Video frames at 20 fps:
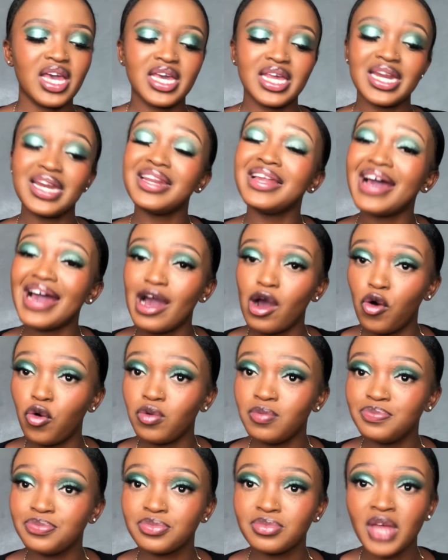Now,
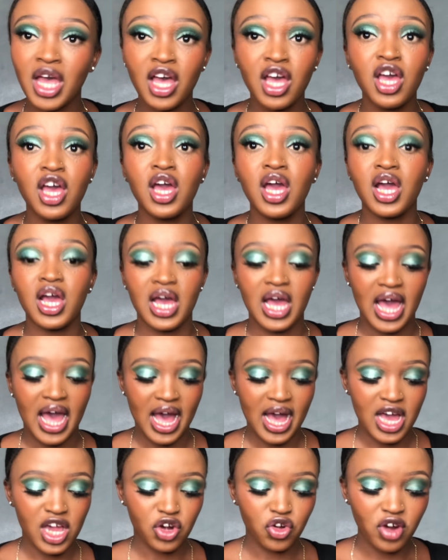
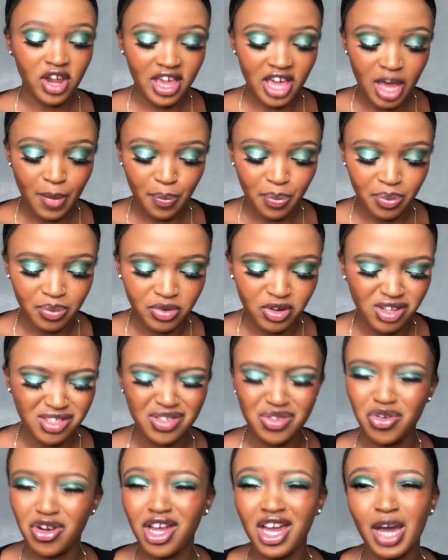growing up,
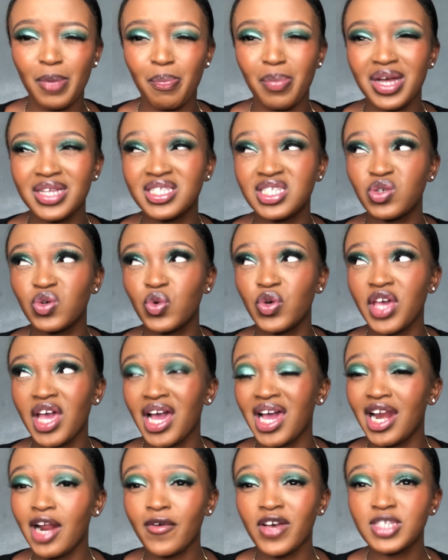but okay, I
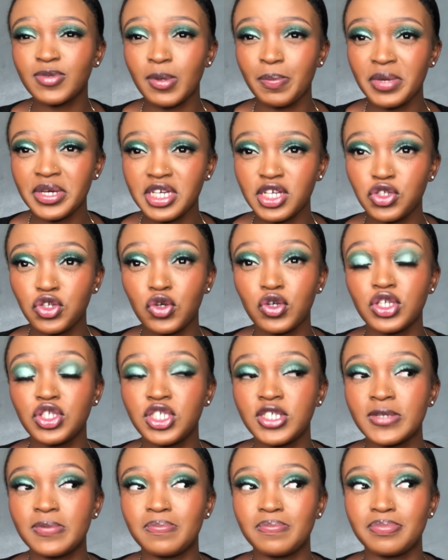look at supermarket, choco
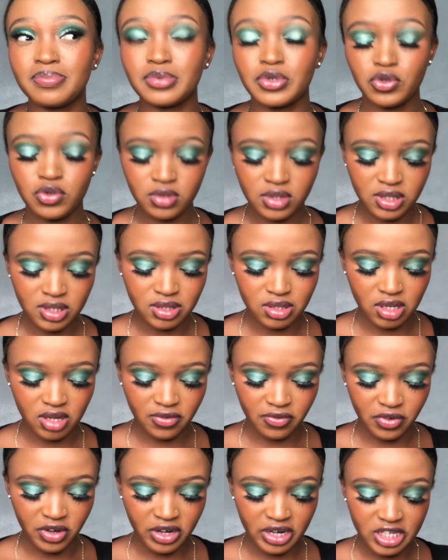chip cookies are
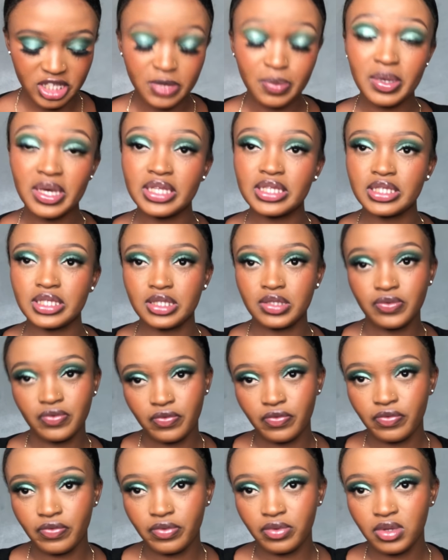very expensive.
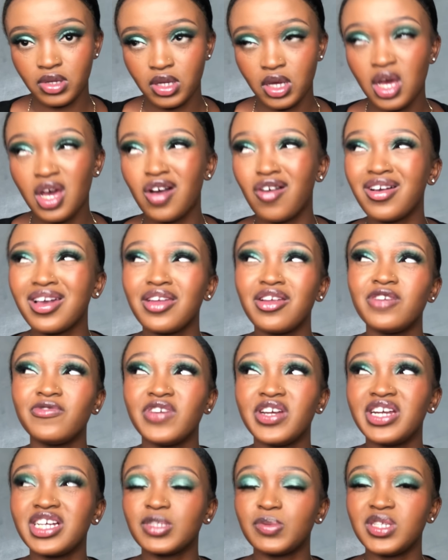Okay, not very
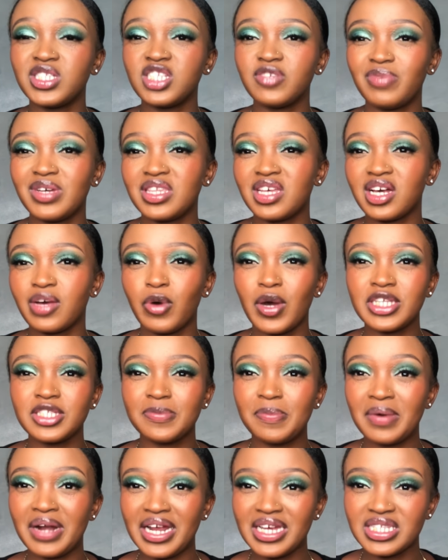expensive, but they're quite
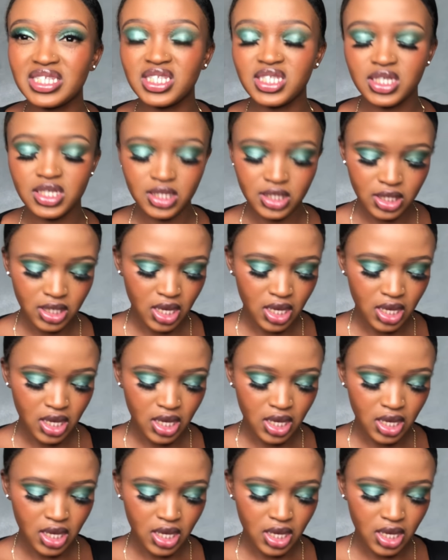pricey.